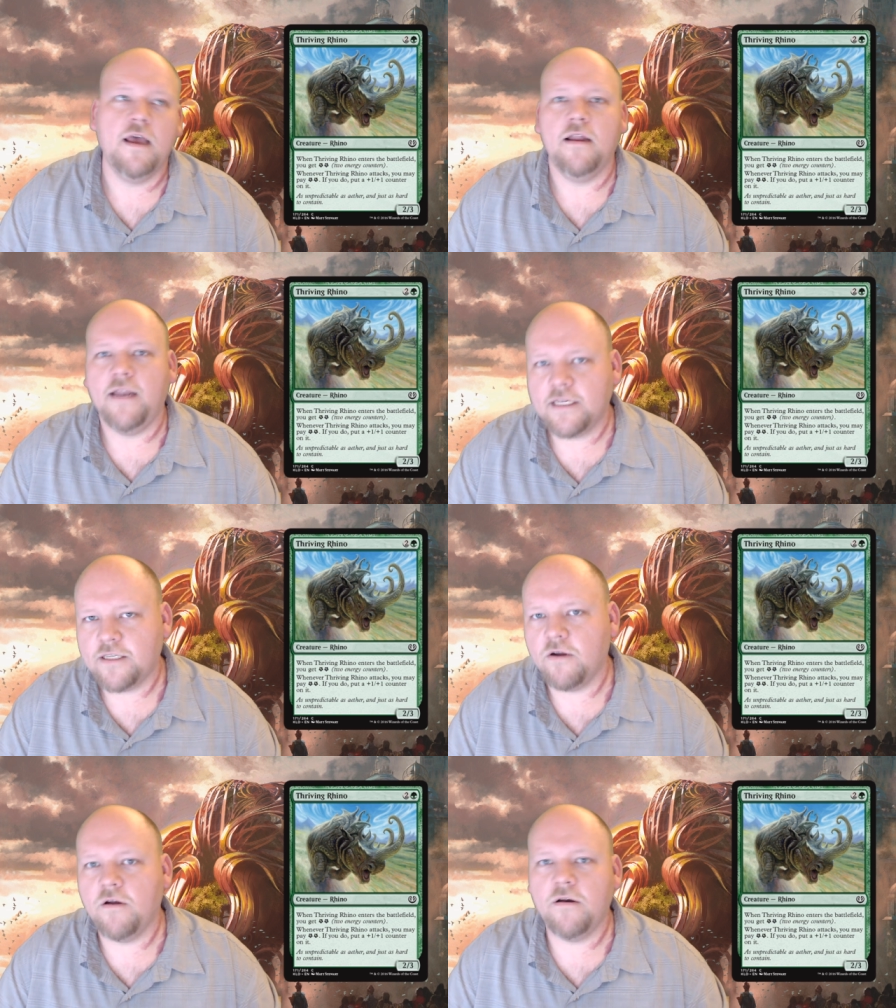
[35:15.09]
next
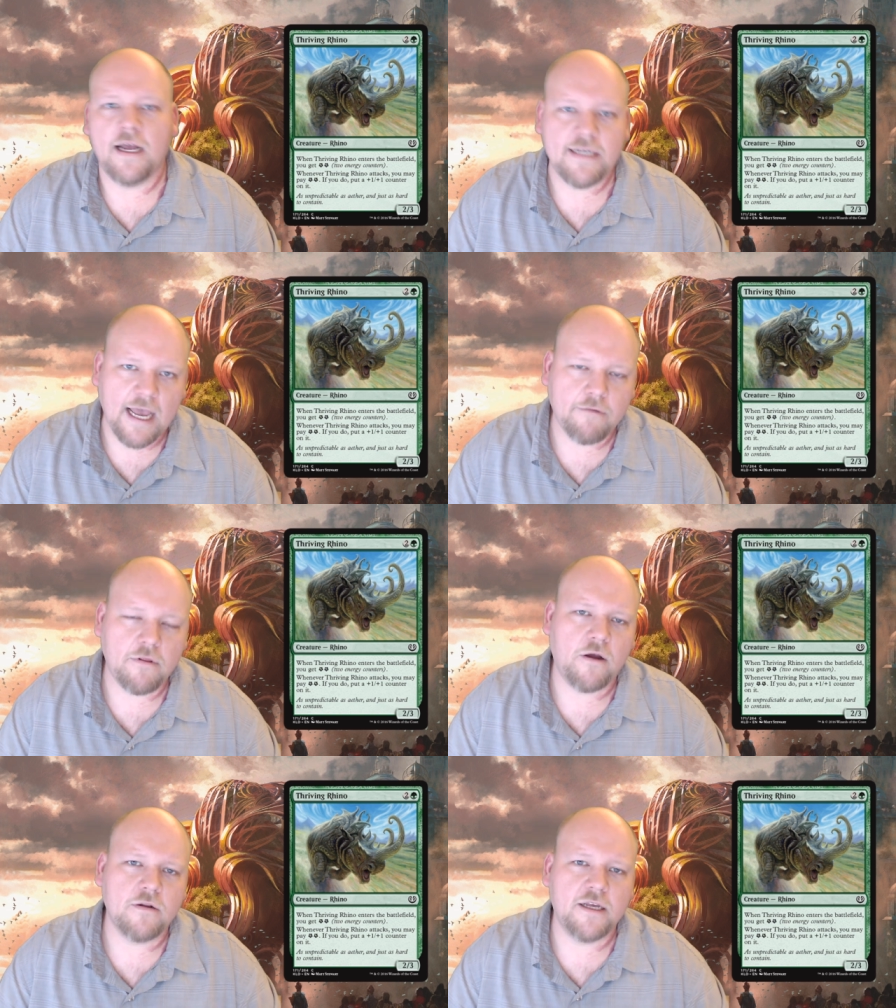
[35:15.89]
turn attack with
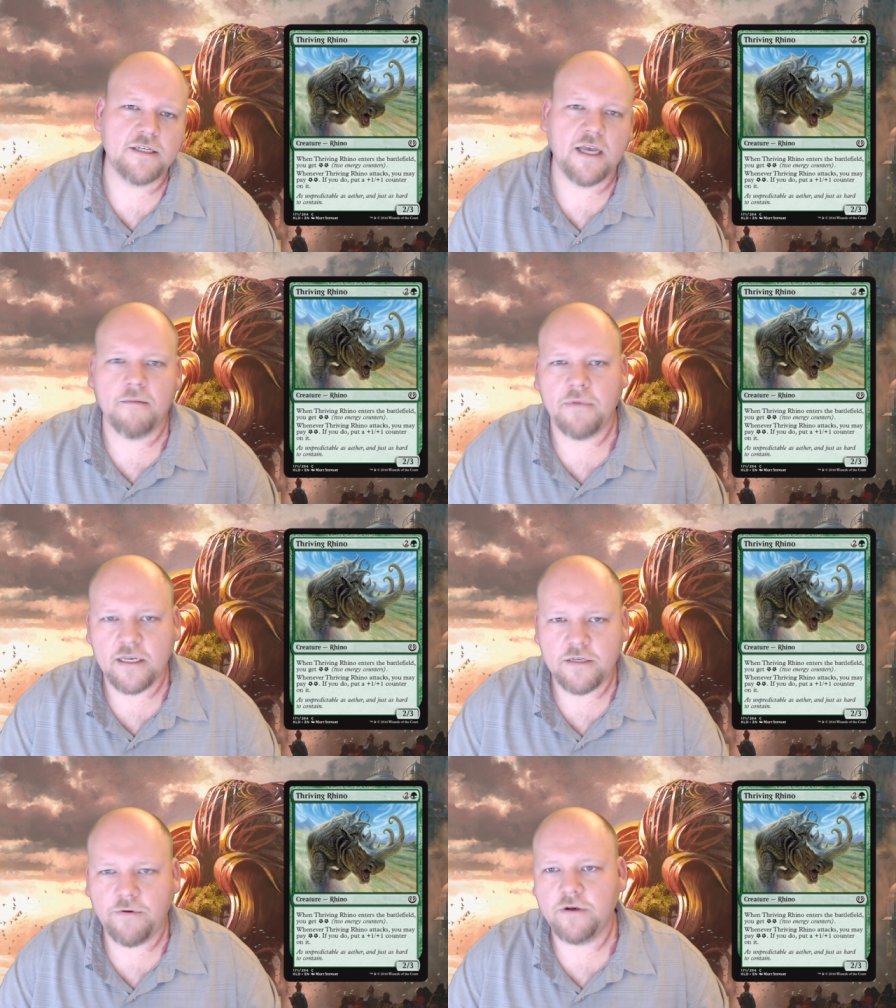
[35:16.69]
Long Tusk Cub,
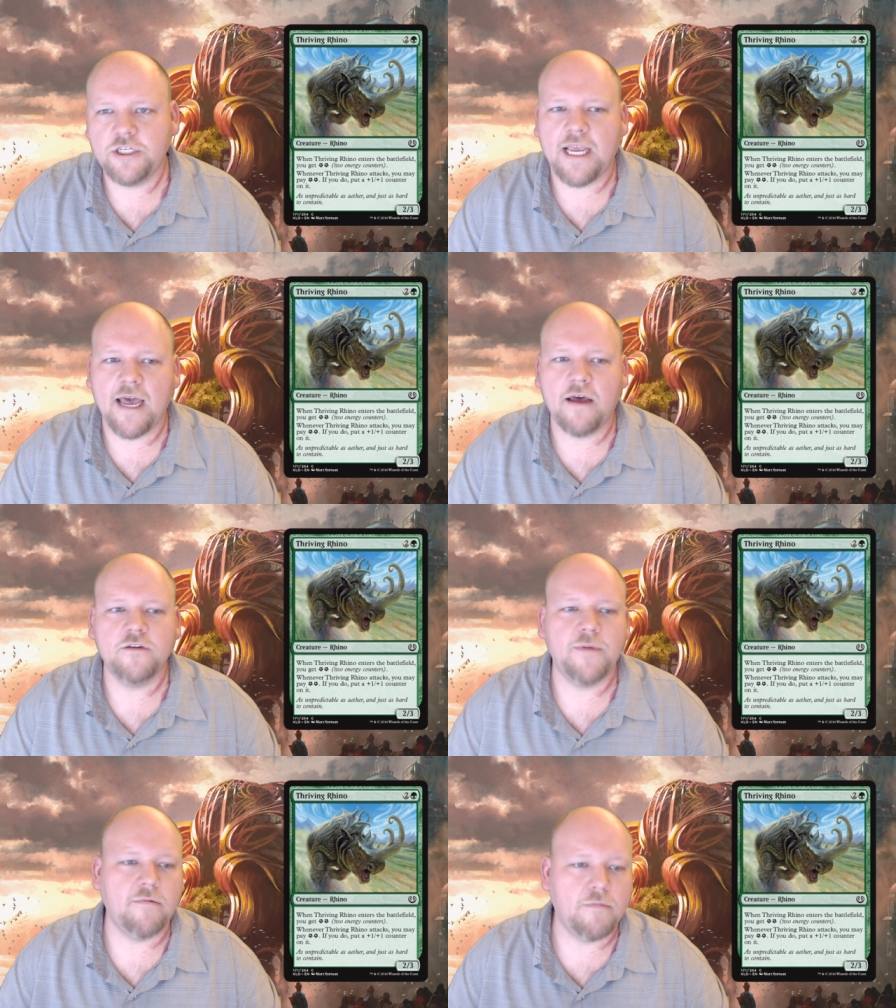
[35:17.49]
get 2 energy counters,
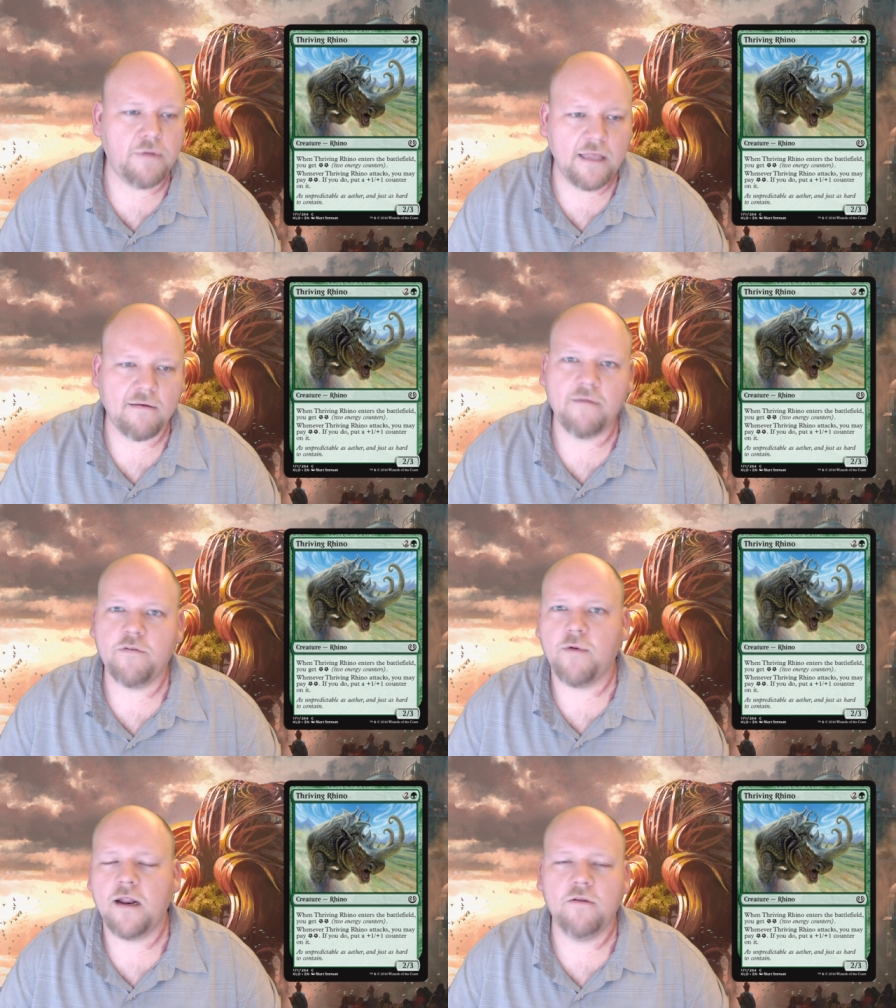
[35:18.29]
be able to play Thriving
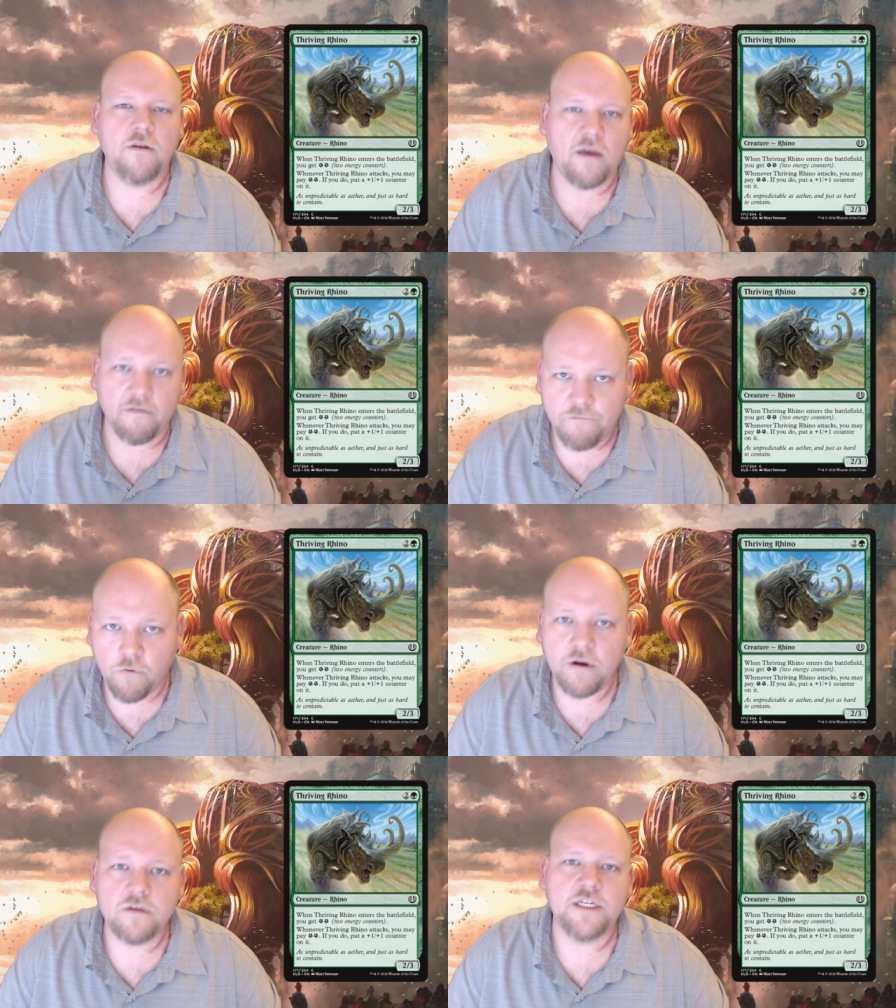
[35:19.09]
Rhino, then you have
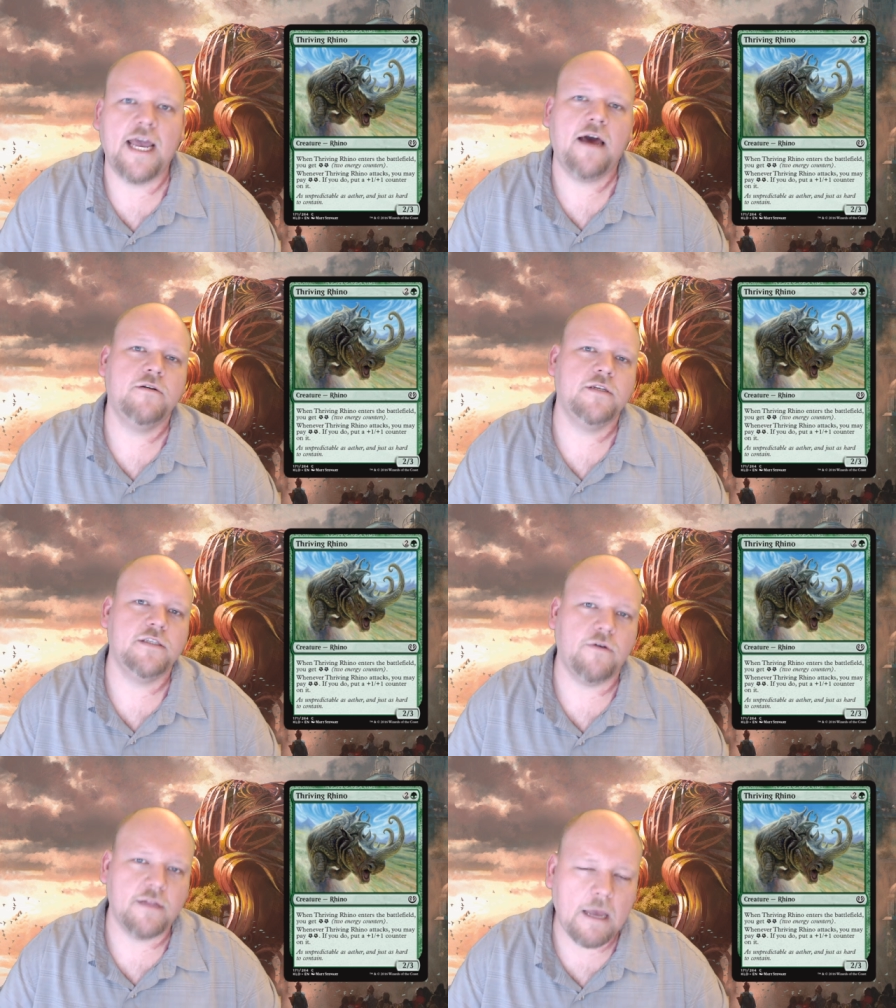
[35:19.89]
4 energy counters. And
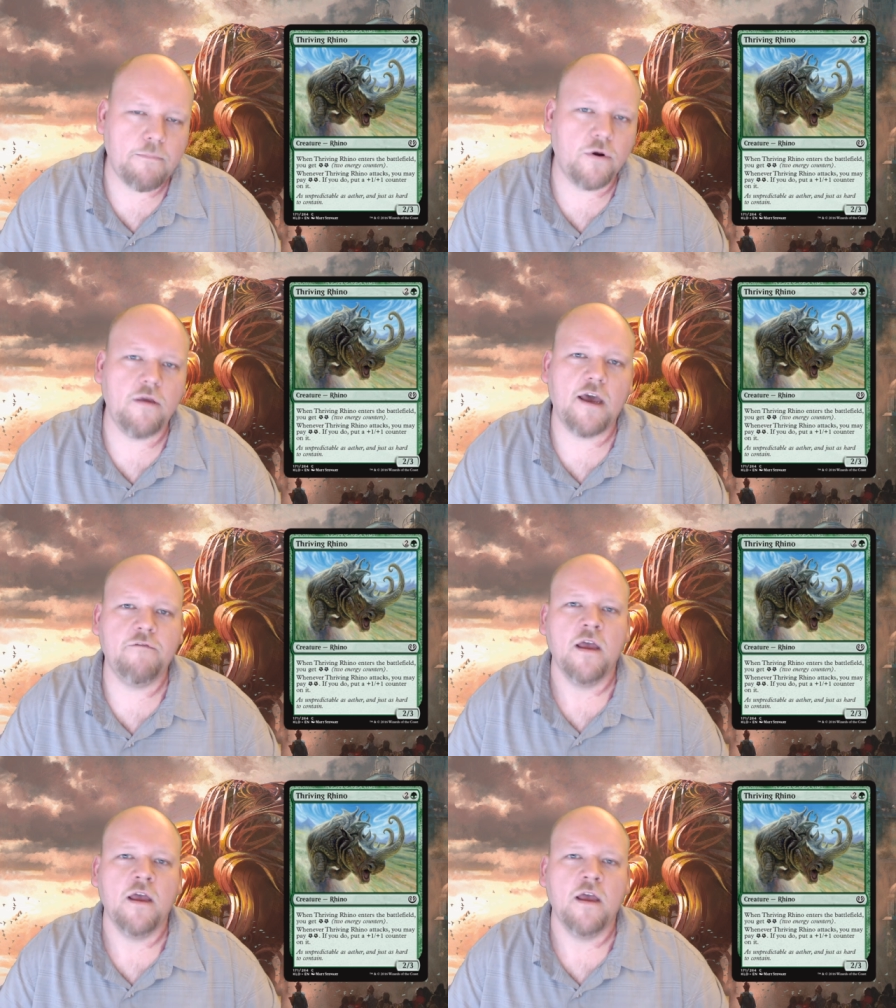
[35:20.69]
so at that point, you have